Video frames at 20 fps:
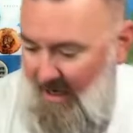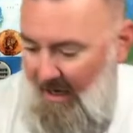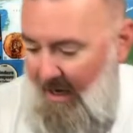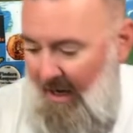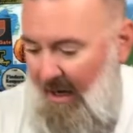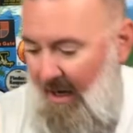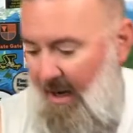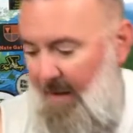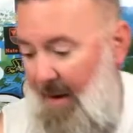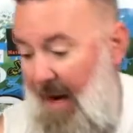
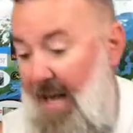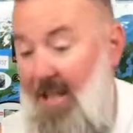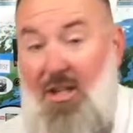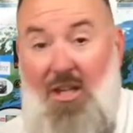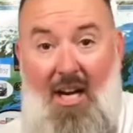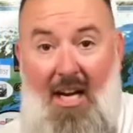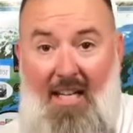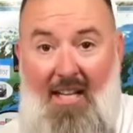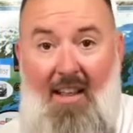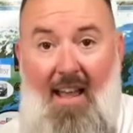I
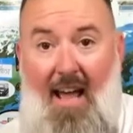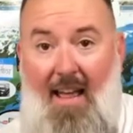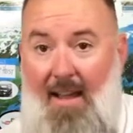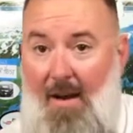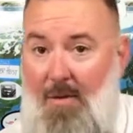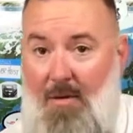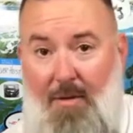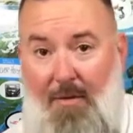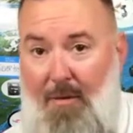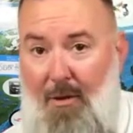checked that.
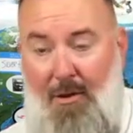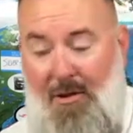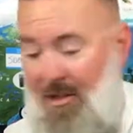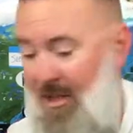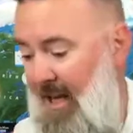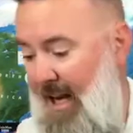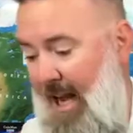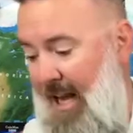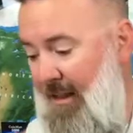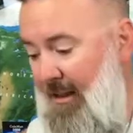That was the first
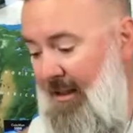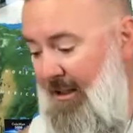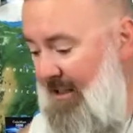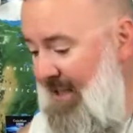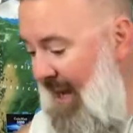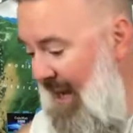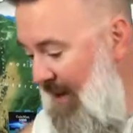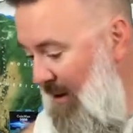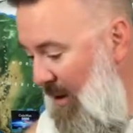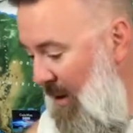thing I looked
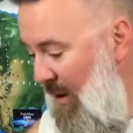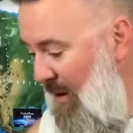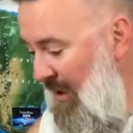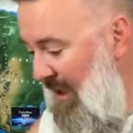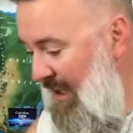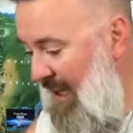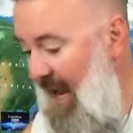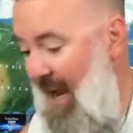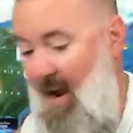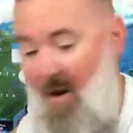at. Holy
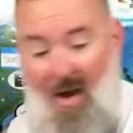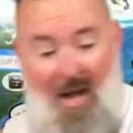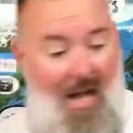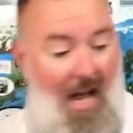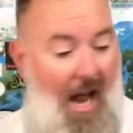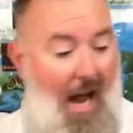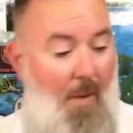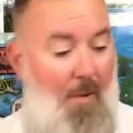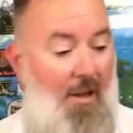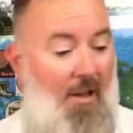cow.
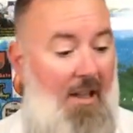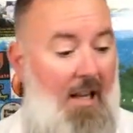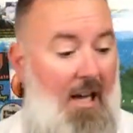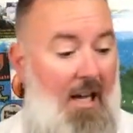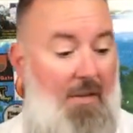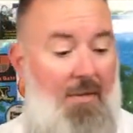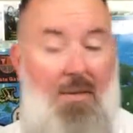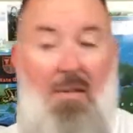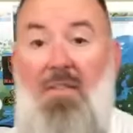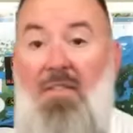I would
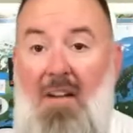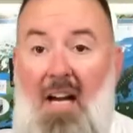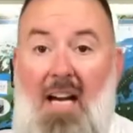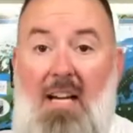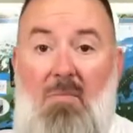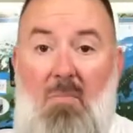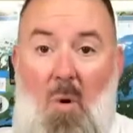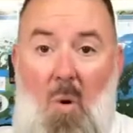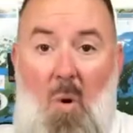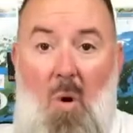love to
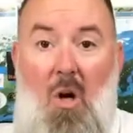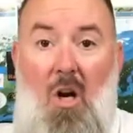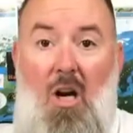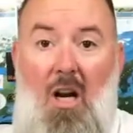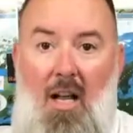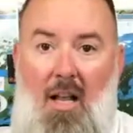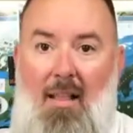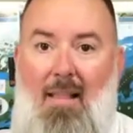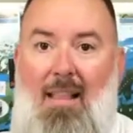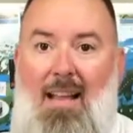find more
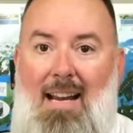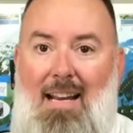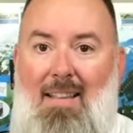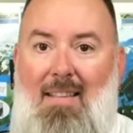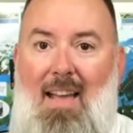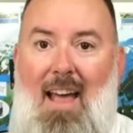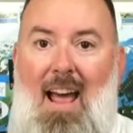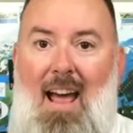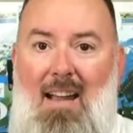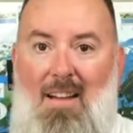like
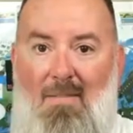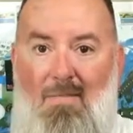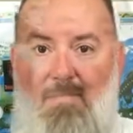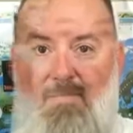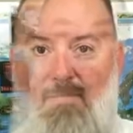that.